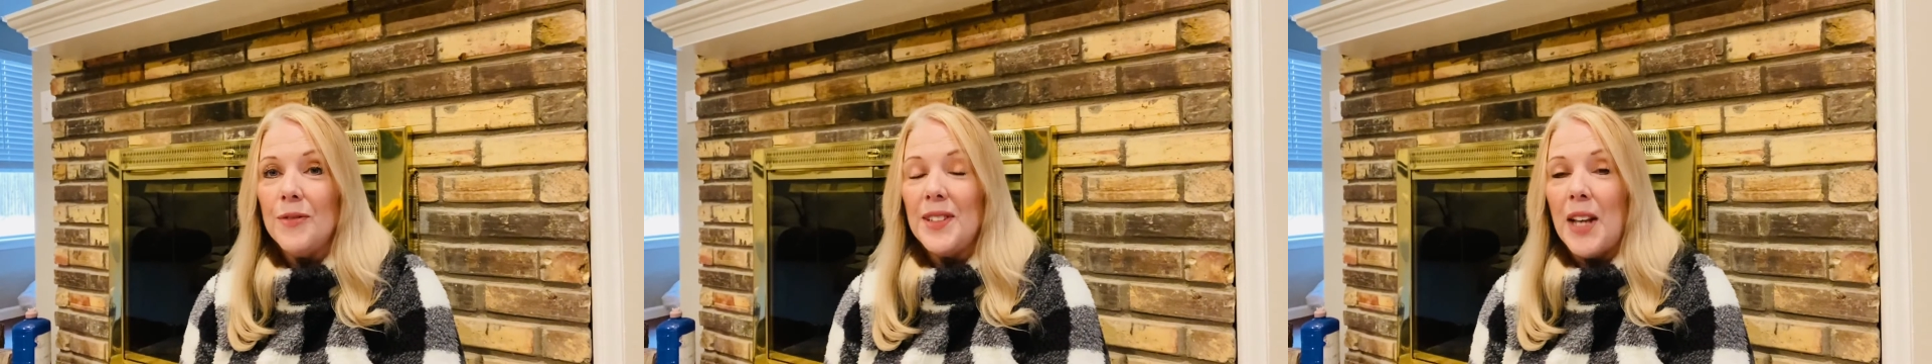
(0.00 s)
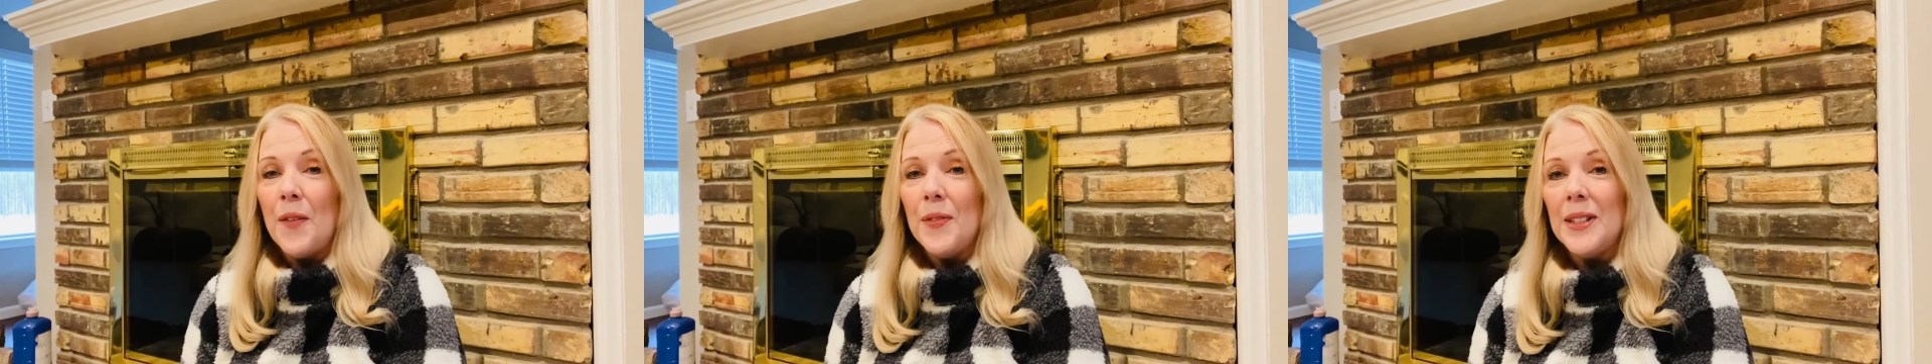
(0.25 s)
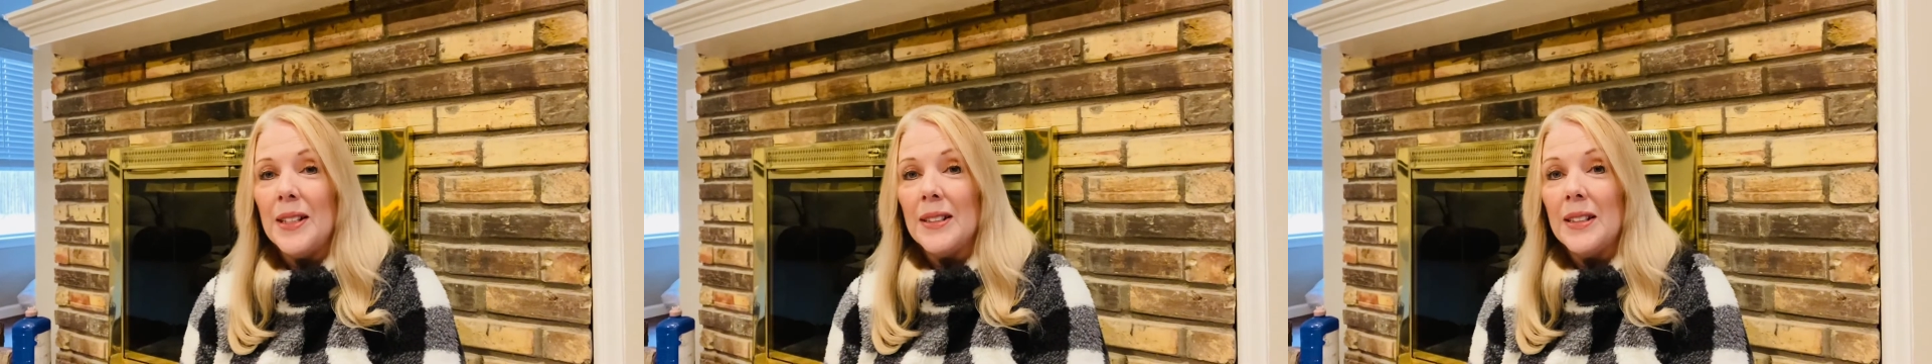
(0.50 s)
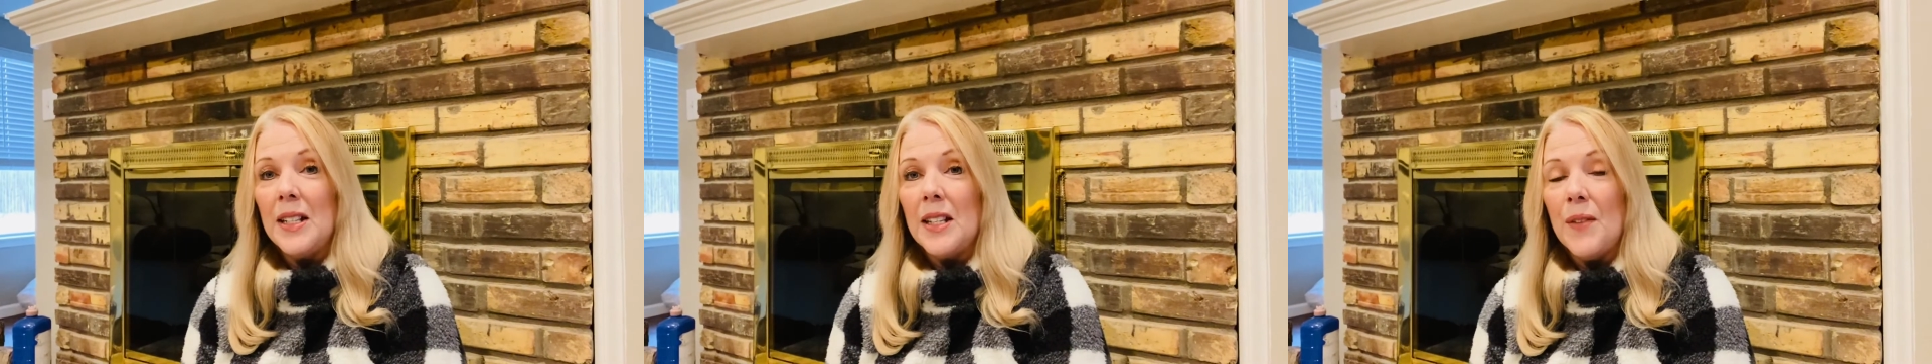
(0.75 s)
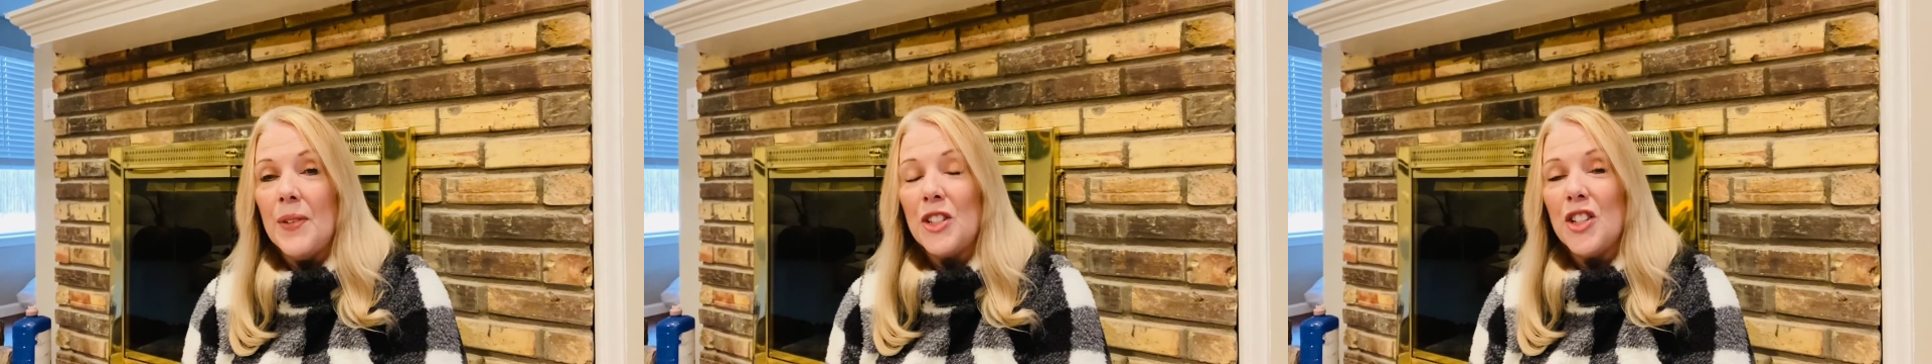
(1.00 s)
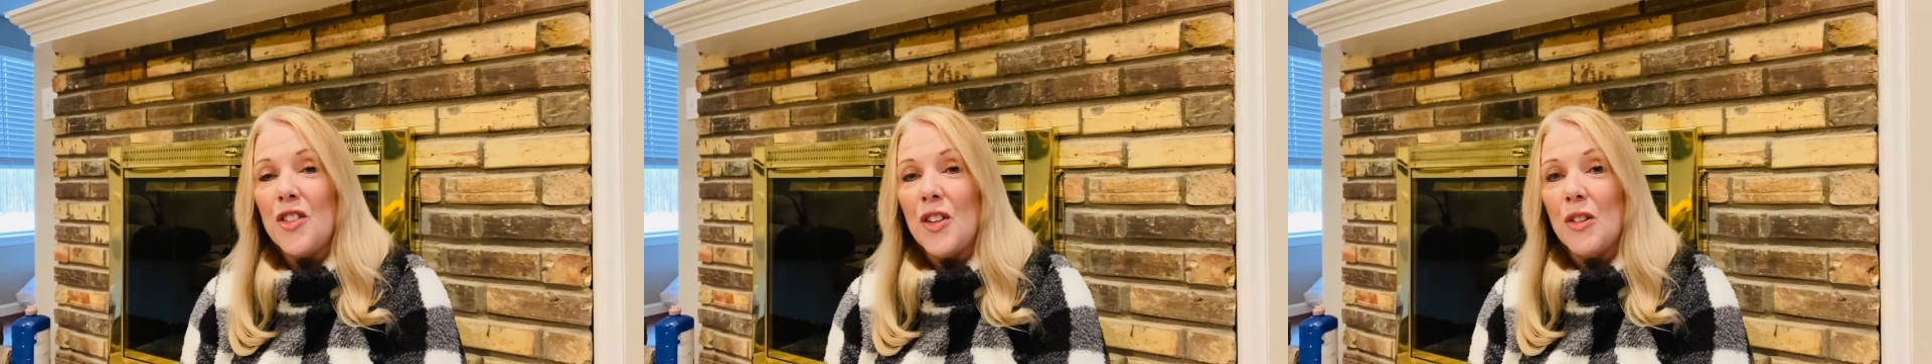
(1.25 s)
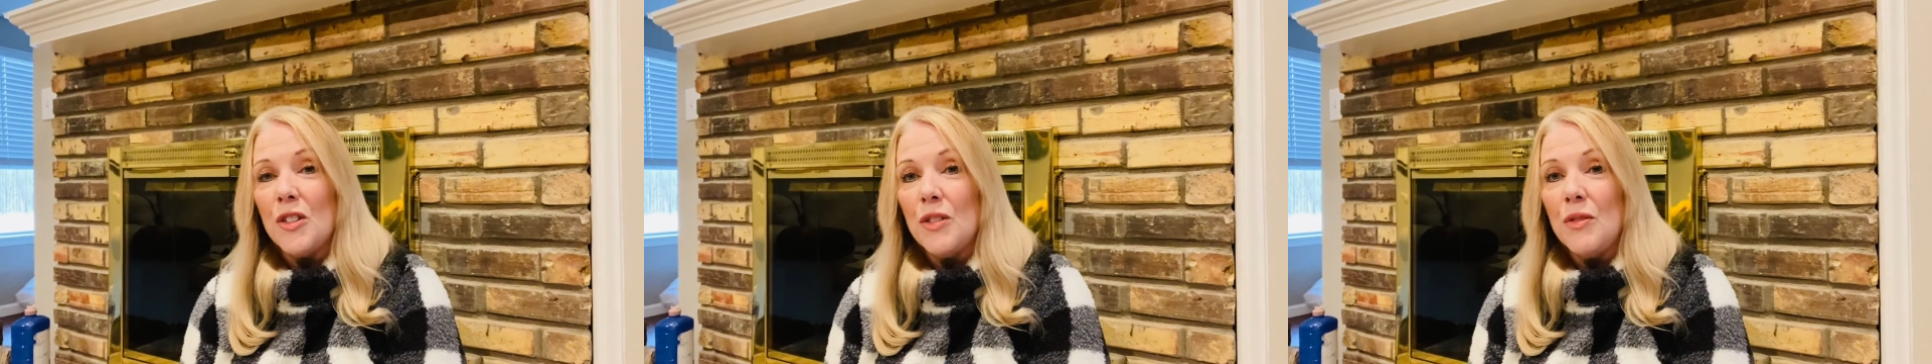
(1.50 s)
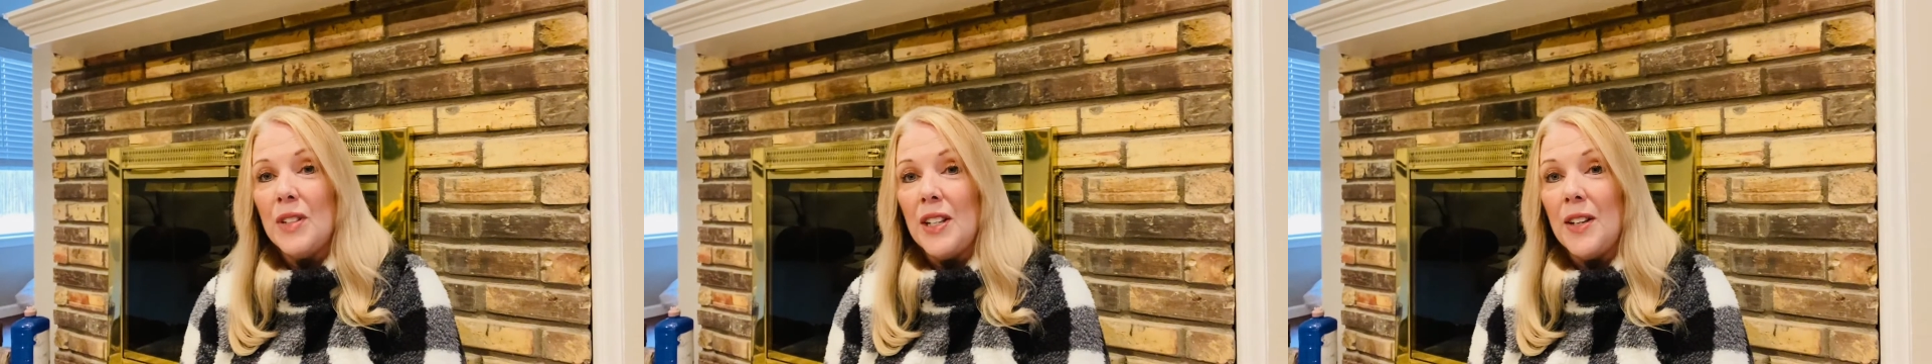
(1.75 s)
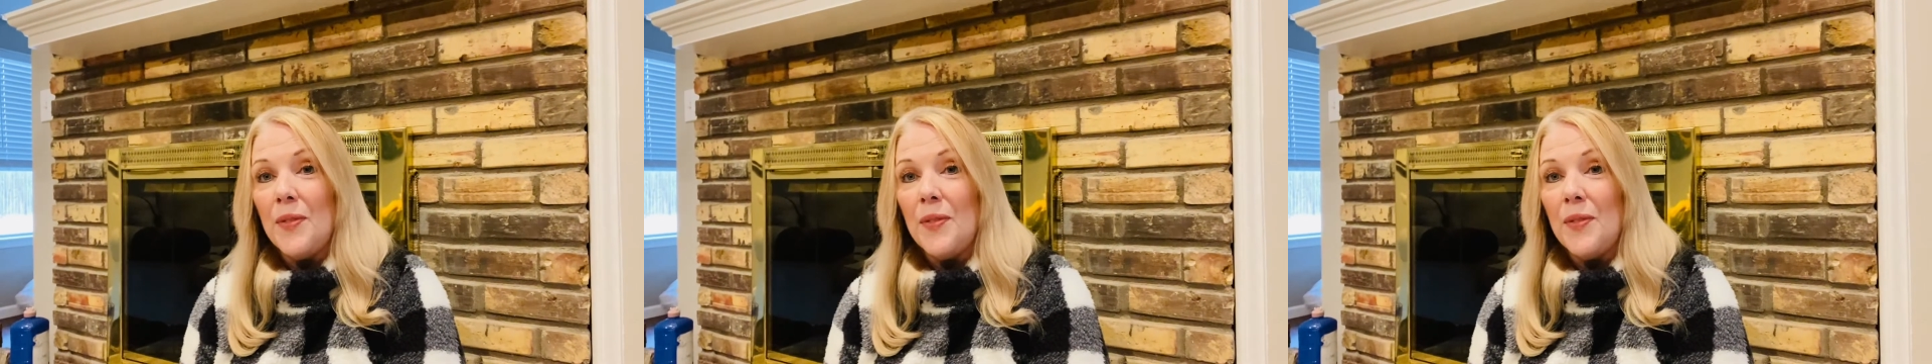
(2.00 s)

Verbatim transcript: definitely give it to those who need